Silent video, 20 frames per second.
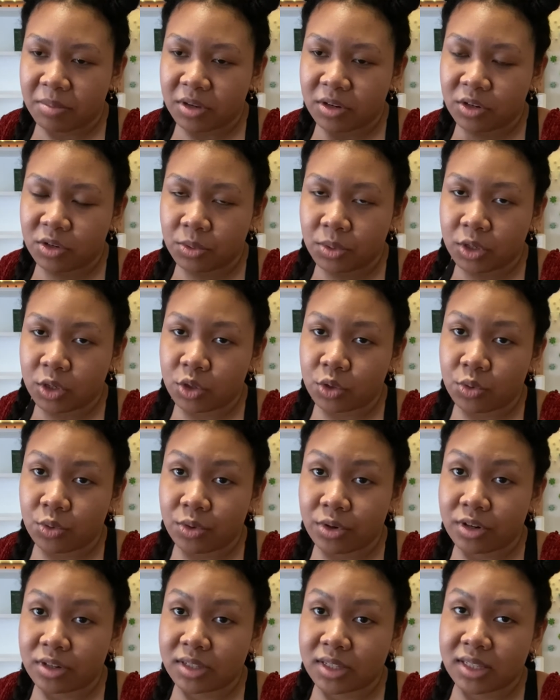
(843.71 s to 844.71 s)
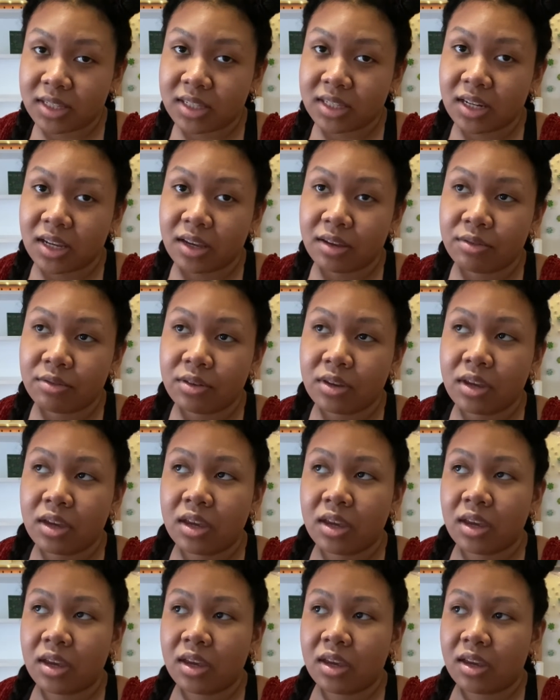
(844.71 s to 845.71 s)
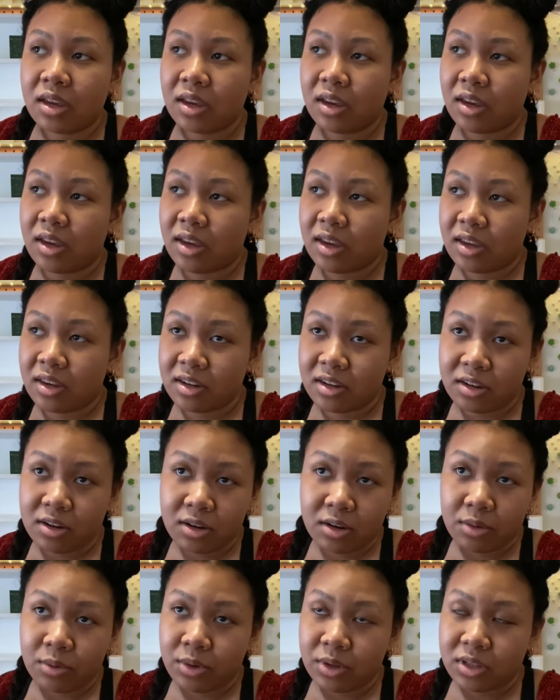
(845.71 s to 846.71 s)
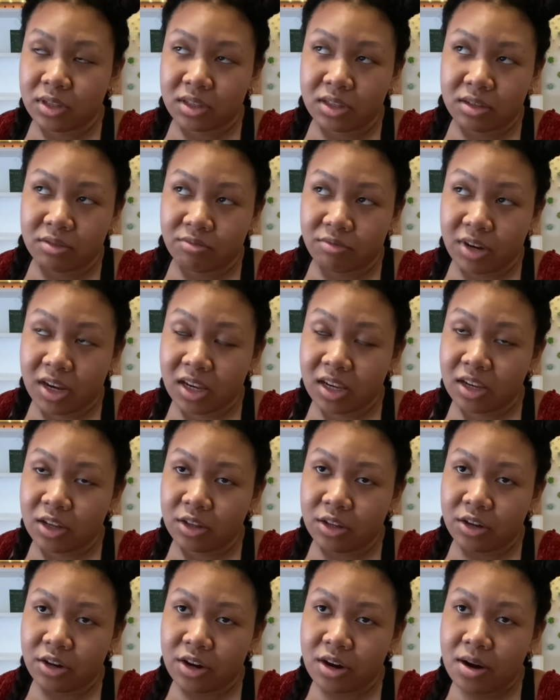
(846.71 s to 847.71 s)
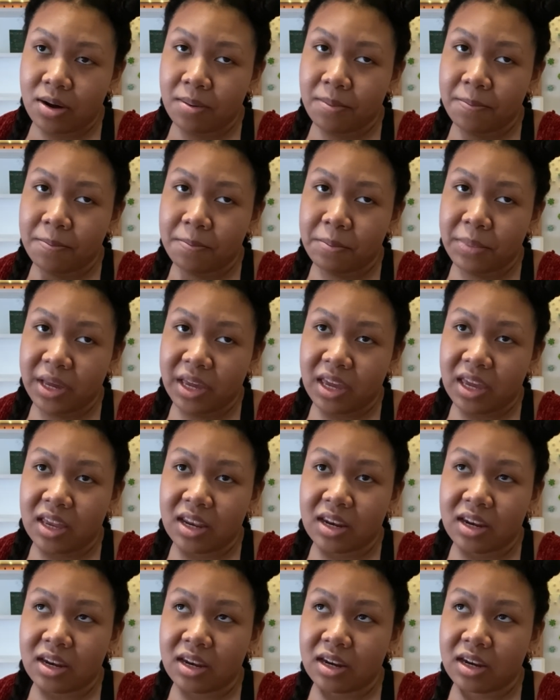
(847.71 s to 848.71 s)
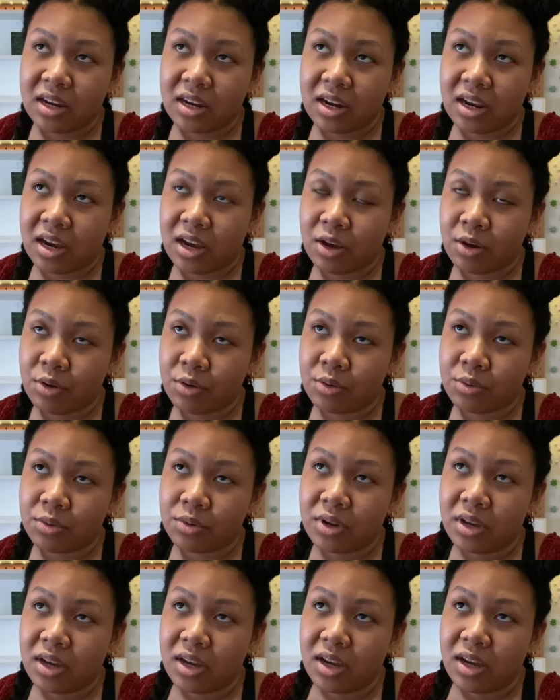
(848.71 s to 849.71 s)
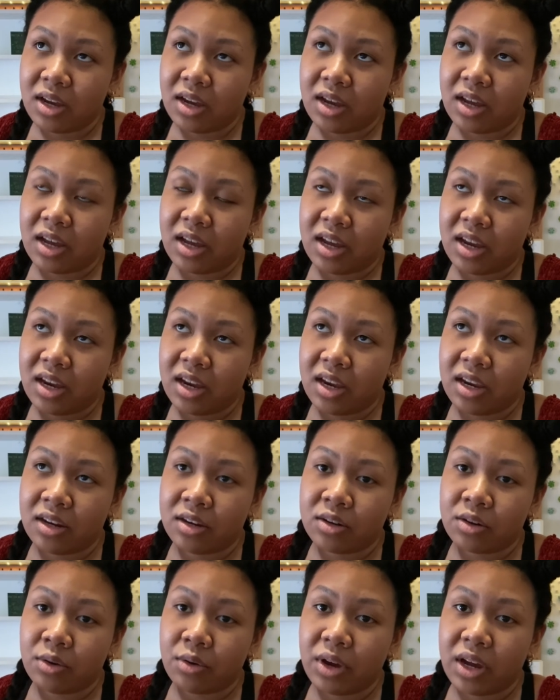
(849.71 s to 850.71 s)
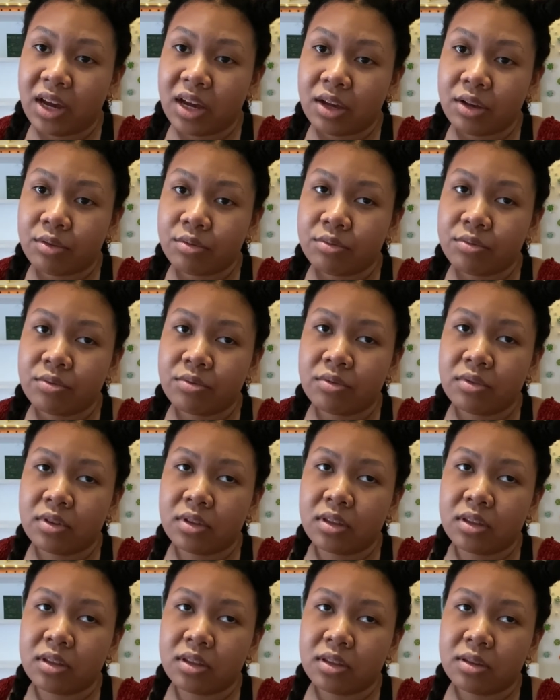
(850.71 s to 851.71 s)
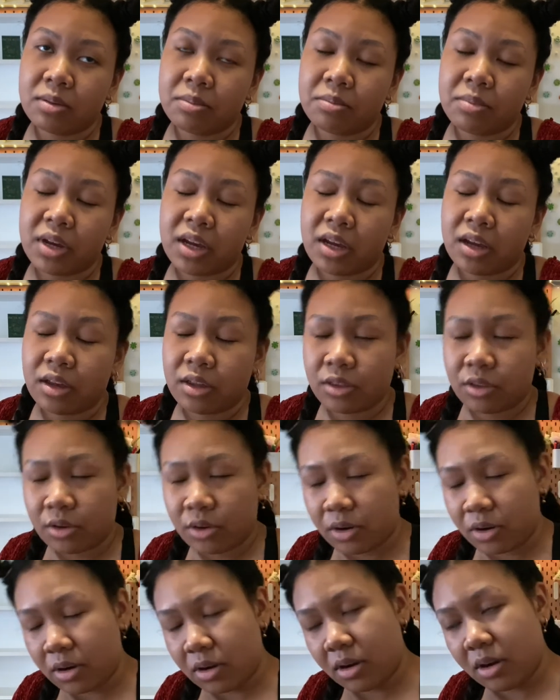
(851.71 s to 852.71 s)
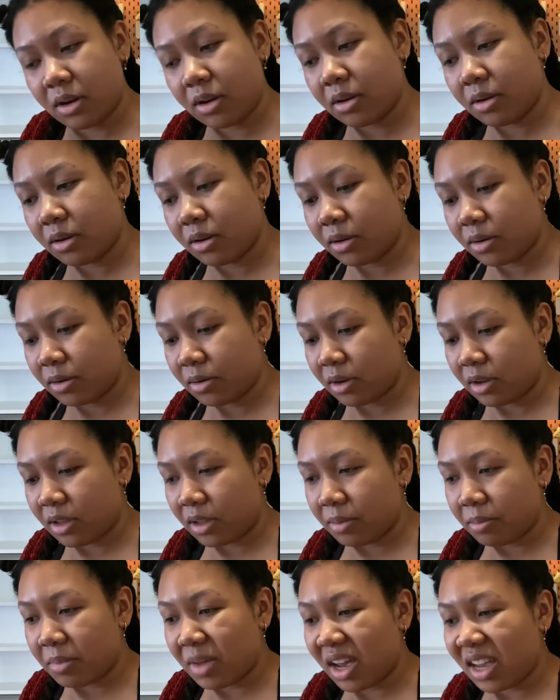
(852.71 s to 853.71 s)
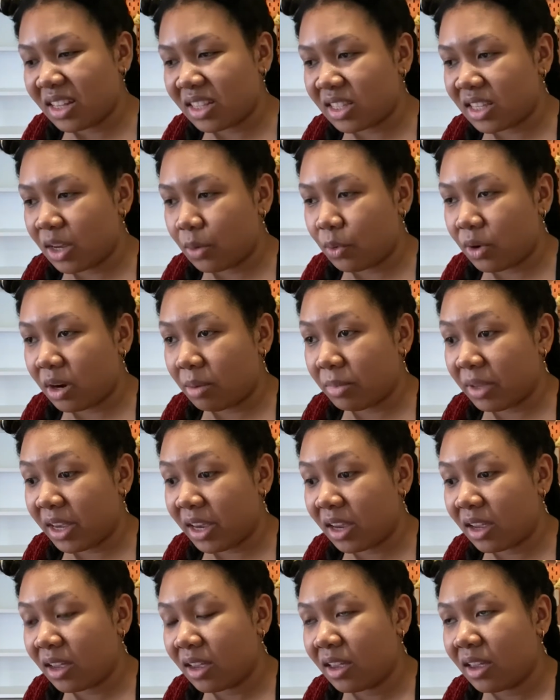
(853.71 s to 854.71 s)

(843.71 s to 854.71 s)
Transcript: and doing chores and stuff. And, you know, it's regular, but now I don't have my other mindset where I'm like